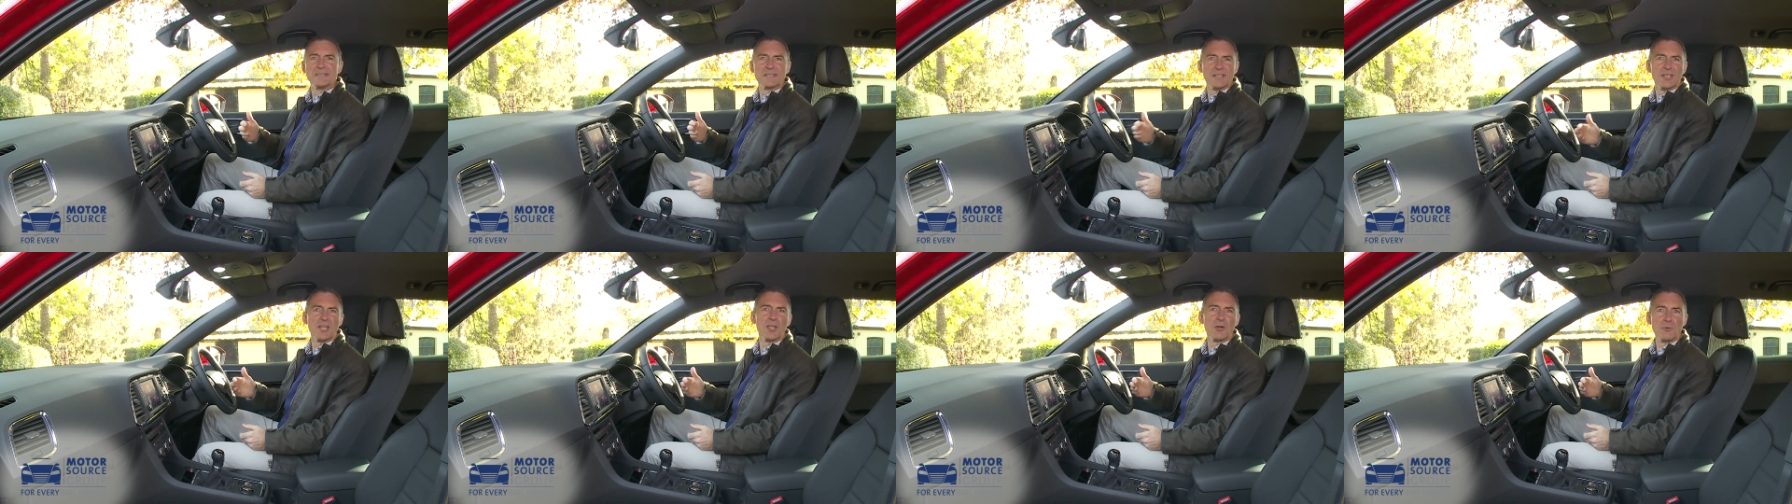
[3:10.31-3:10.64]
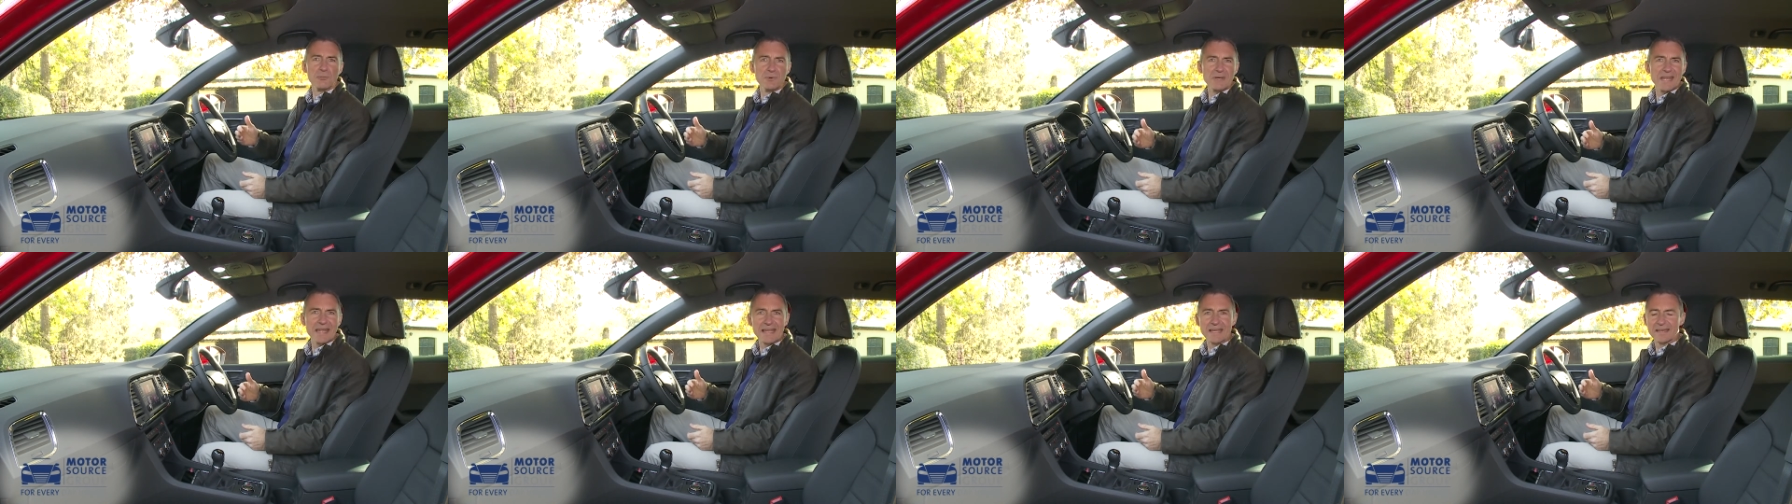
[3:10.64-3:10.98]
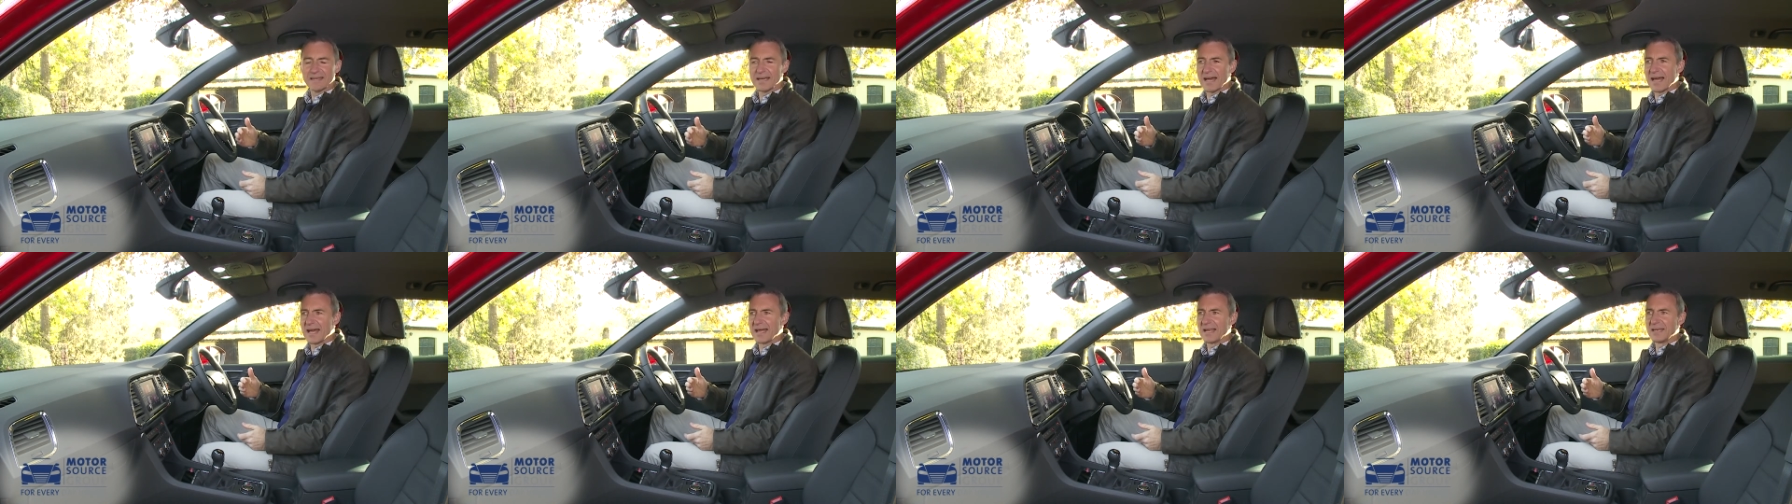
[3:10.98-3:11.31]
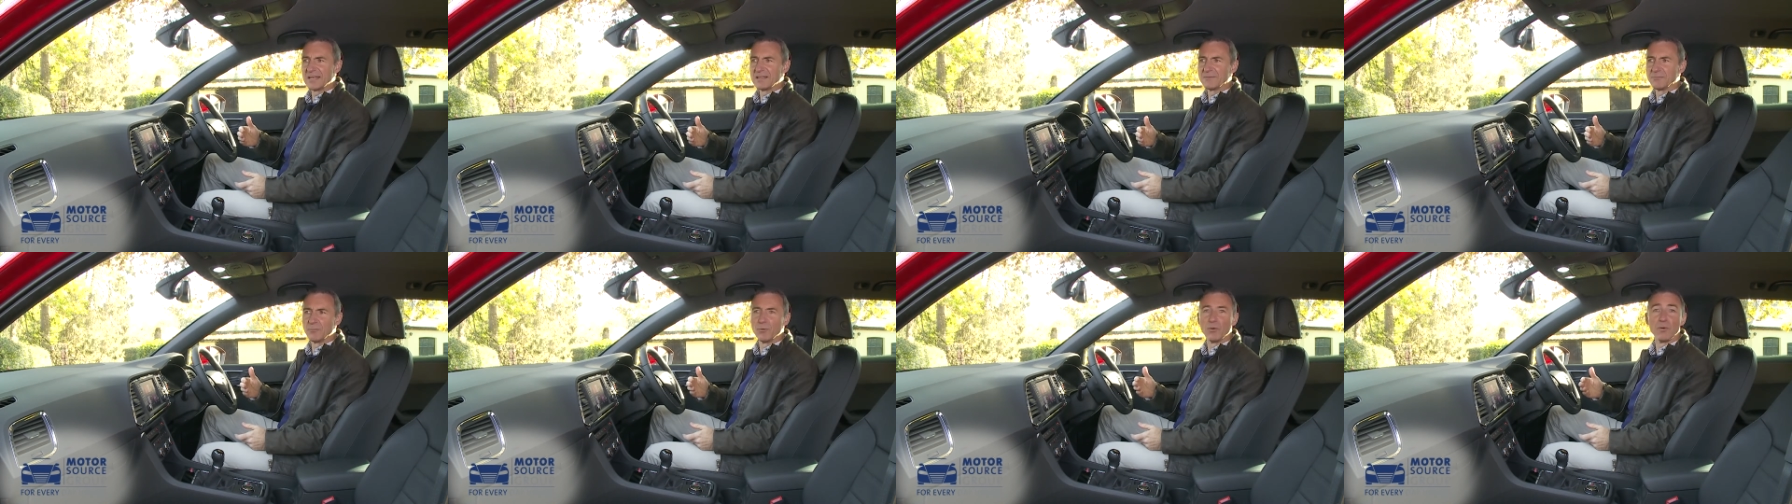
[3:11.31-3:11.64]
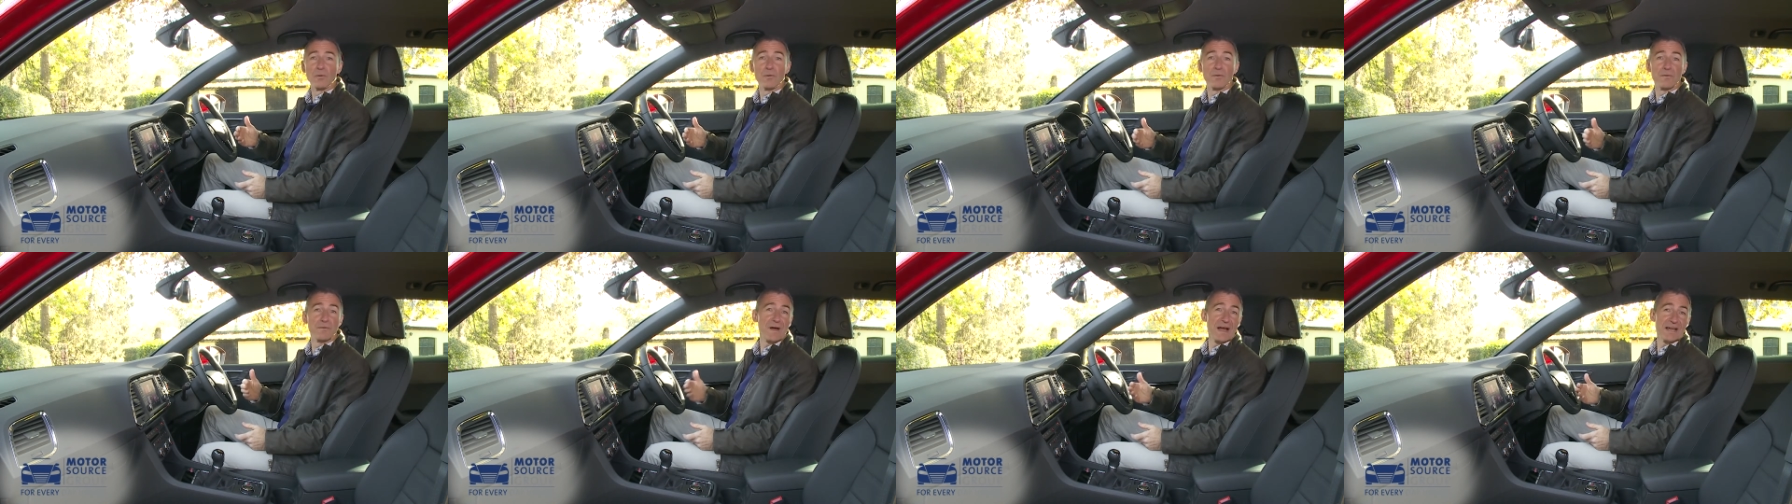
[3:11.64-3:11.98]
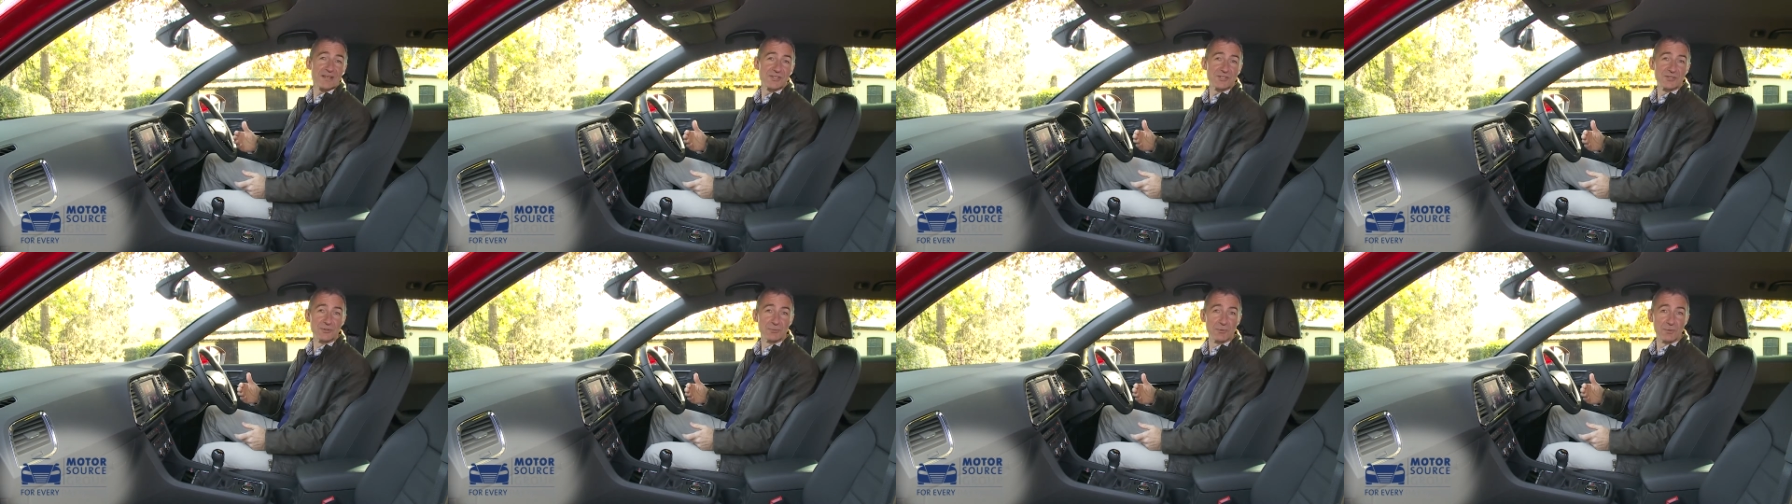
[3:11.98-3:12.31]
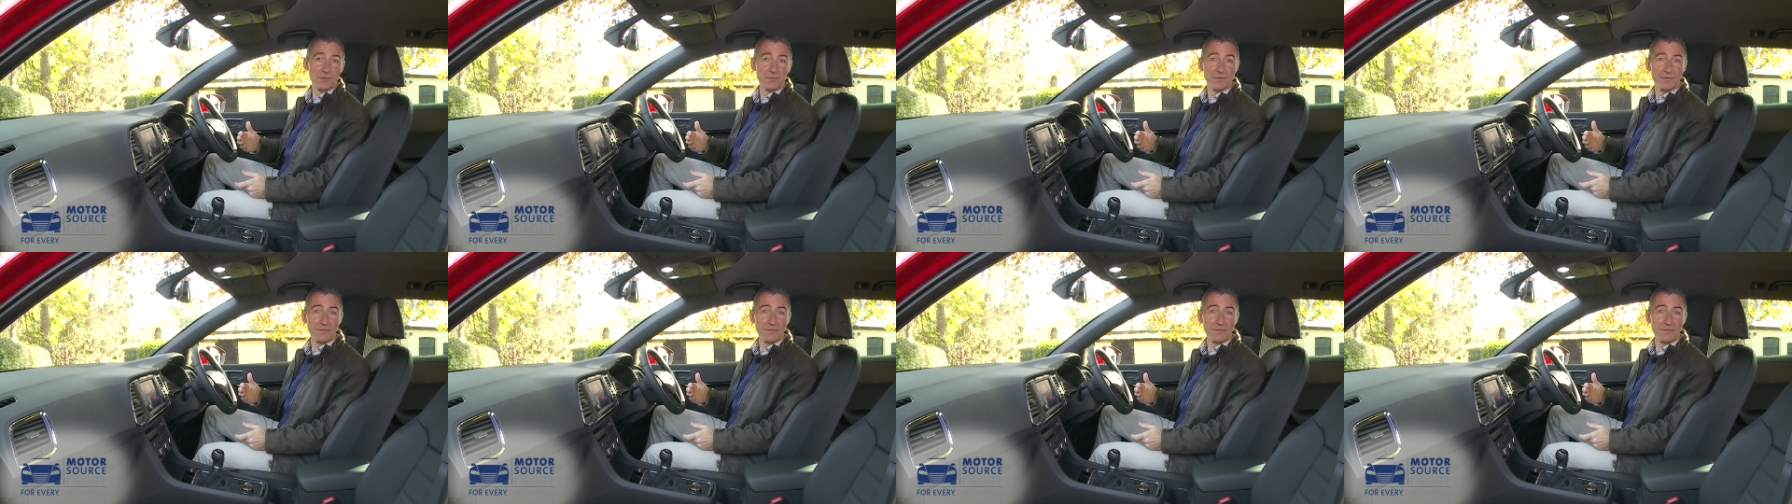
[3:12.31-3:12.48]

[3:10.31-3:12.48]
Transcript: unique and more fashionable